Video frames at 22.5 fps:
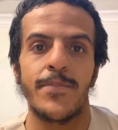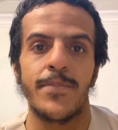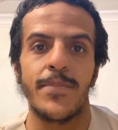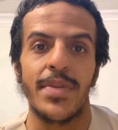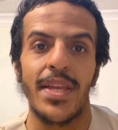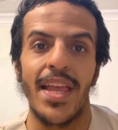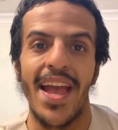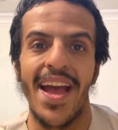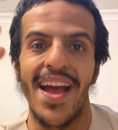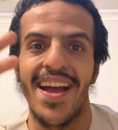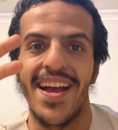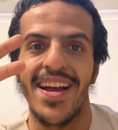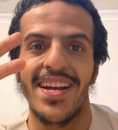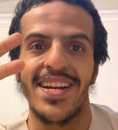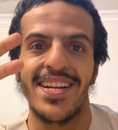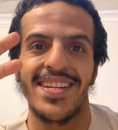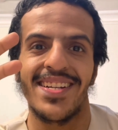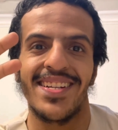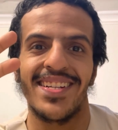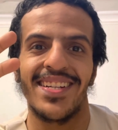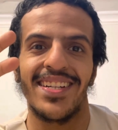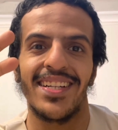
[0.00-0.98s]
yeah.
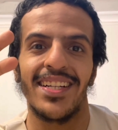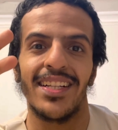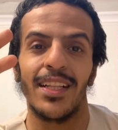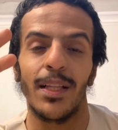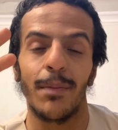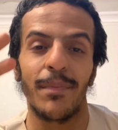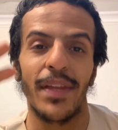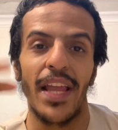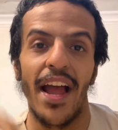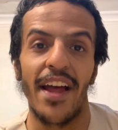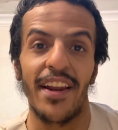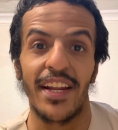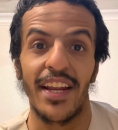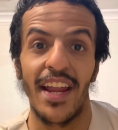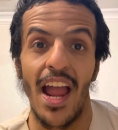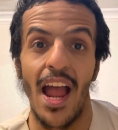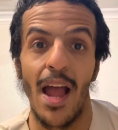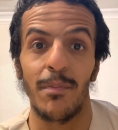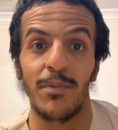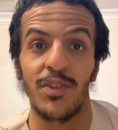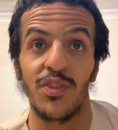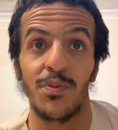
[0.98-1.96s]
Let me add
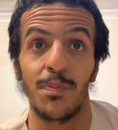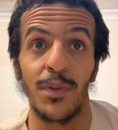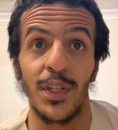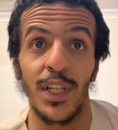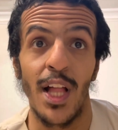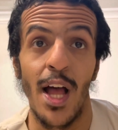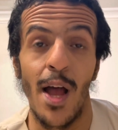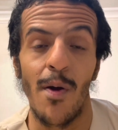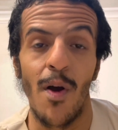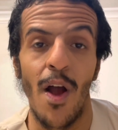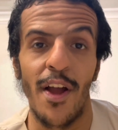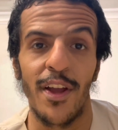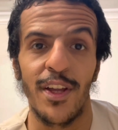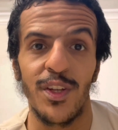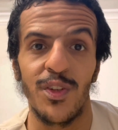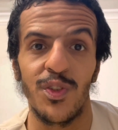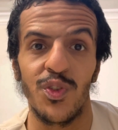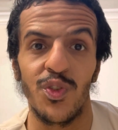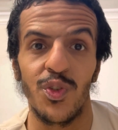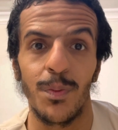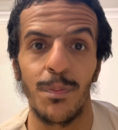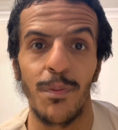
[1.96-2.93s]
comments below on
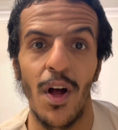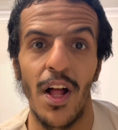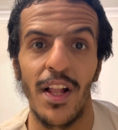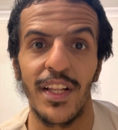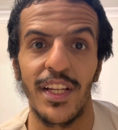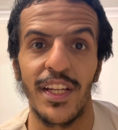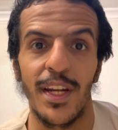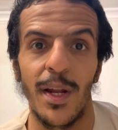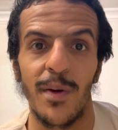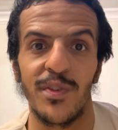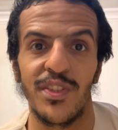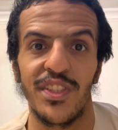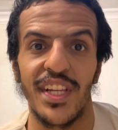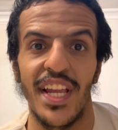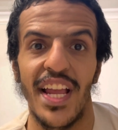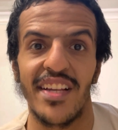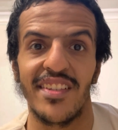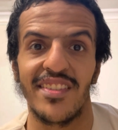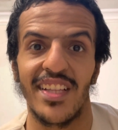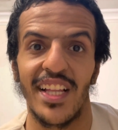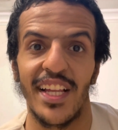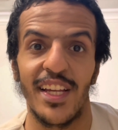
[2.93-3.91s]
YouTube. I'll see you
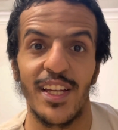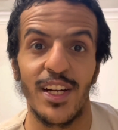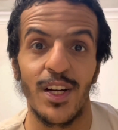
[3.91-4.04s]
guys later.